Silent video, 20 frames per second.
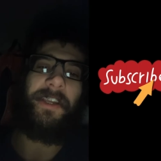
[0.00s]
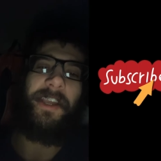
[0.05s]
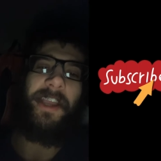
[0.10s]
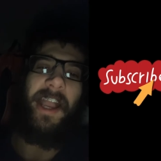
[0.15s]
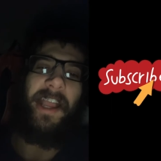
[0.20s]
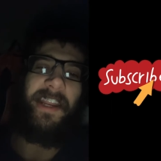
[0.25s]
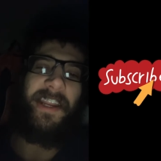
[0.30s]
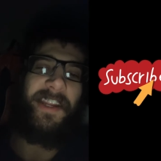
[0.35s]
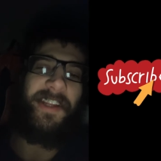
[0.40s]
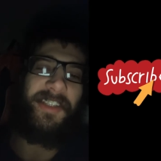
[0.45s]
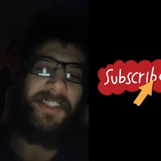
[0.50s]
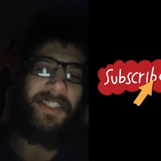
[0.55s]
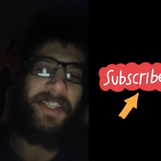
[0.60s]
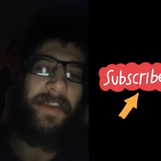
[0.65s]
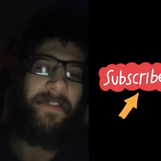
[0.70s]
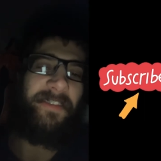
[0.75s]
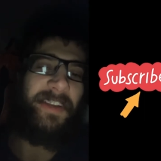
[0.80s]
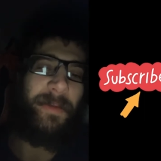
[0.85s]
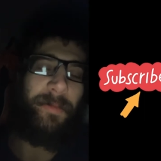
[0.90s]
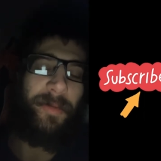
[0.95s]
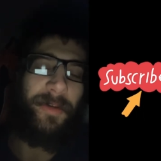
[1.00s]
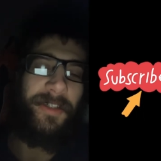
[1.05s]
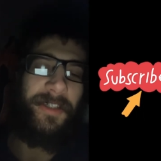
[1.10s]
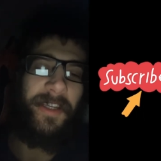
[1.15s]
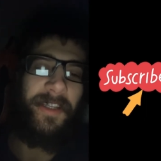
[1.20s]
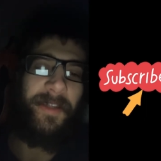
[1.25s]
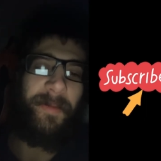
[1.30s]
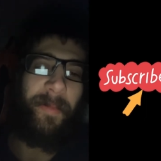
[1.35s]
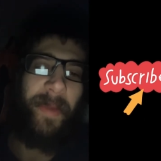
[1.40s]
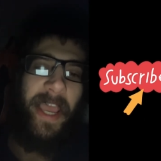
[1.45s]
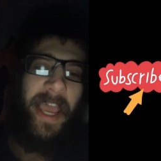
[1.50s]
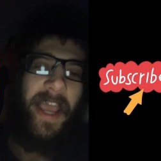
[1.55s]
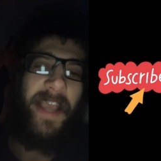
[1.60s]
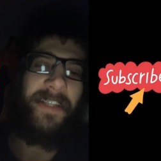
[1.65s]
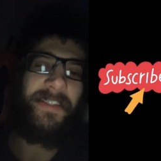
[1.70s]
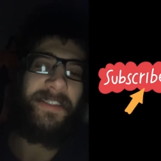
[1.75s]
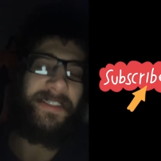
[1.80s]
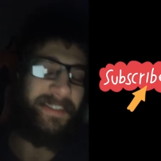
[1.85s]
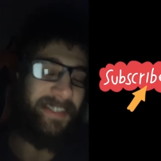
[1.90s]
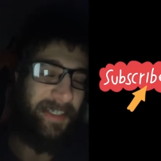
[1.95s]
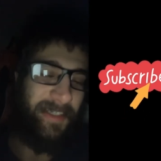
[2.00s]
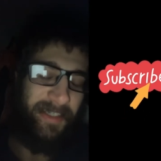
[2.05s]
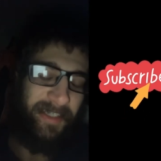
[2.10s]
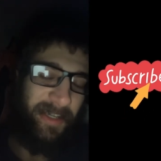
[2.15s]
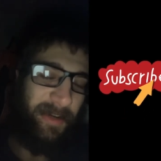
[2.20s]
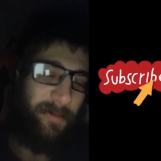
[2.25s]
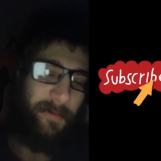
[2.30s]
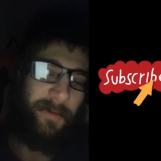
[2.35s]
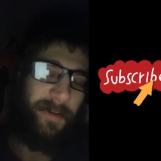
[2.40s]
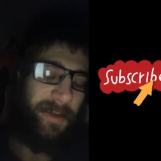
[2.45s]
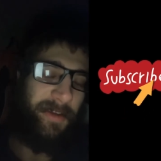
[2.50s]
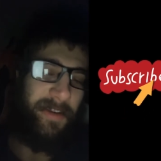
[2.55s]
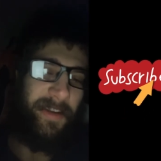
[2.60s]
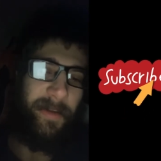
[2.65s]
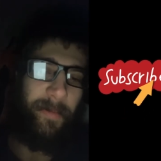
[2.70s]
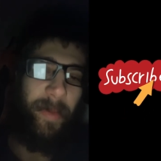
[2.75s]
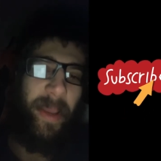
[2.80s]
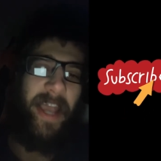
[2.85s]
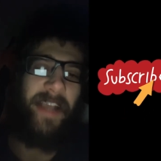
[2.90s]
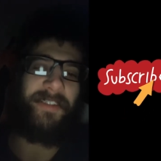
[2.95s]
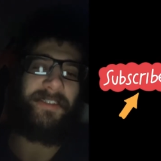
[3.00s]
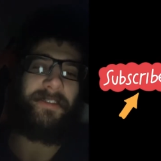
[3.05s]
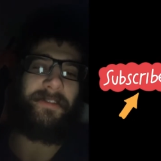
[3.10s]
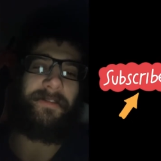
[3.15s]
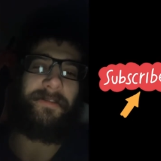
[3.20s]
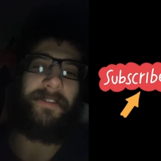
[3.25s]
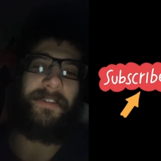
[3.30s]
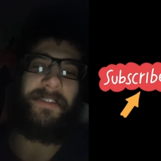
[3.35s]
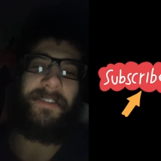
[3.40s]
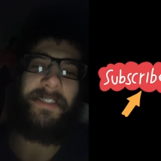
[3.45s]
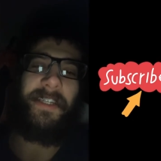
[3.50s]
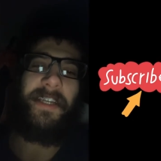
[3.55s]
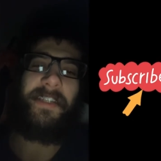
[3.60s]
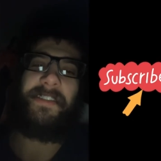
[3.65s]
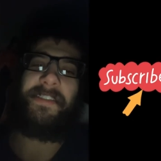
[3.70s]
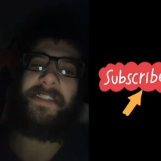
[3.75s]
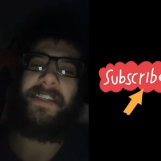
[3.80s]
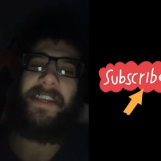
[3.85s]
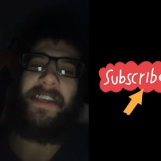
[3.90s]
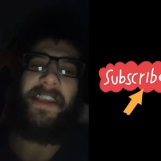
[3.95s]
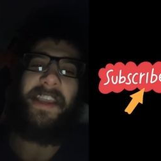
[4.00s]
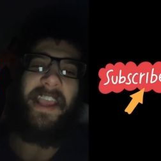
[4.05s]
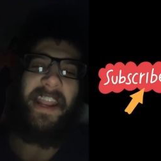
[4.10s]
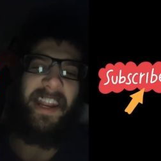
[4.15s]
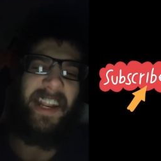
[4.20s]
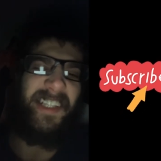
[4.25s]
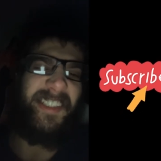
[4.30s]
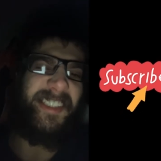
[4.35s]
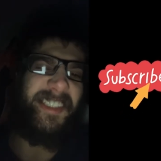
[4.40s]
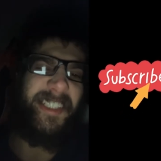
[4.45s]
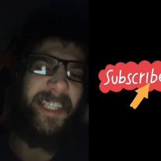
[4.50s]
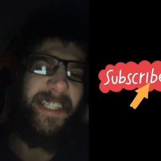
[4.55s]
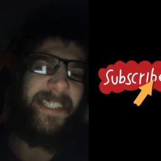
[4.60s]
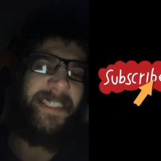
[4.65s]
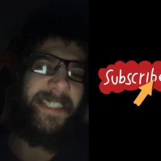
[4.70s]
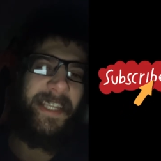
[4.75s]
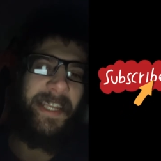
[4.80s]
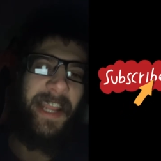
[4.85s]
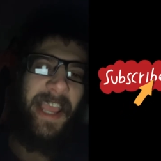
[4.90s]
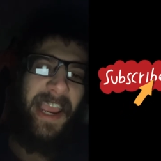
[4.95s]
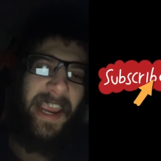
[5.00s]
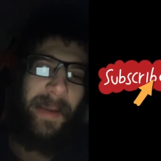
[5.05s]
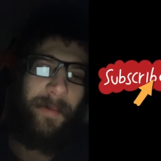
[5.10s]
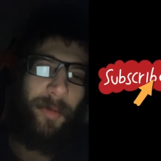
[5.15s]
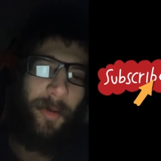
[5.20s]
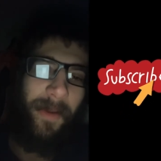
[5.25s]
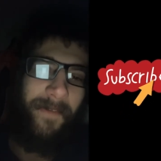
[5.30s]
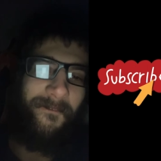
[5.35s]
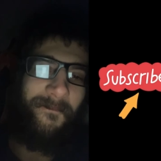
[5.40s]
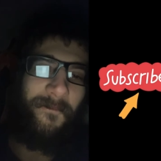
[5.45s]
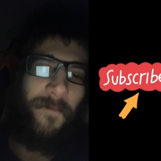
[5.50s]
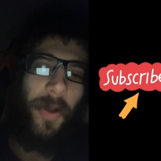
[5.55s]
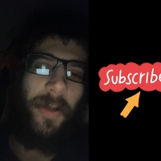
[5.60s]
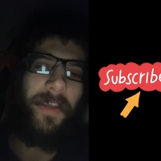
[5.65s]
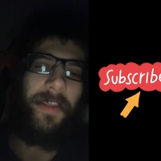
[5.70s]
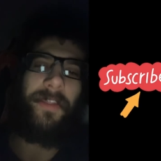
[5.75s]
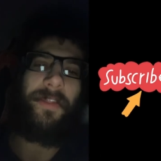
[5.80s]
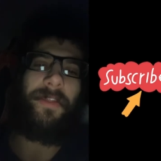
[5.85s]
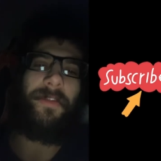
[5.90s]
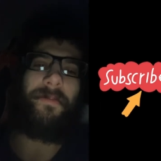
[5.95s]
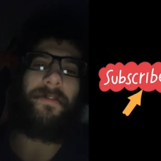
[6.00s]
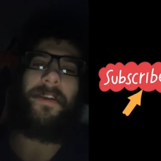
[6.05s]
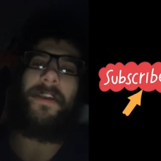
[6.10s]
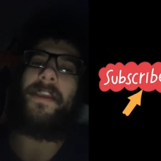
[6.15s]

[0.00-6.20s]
I need a 70% to pass, and that's like what you need to pass on the real test. And it's 69.3.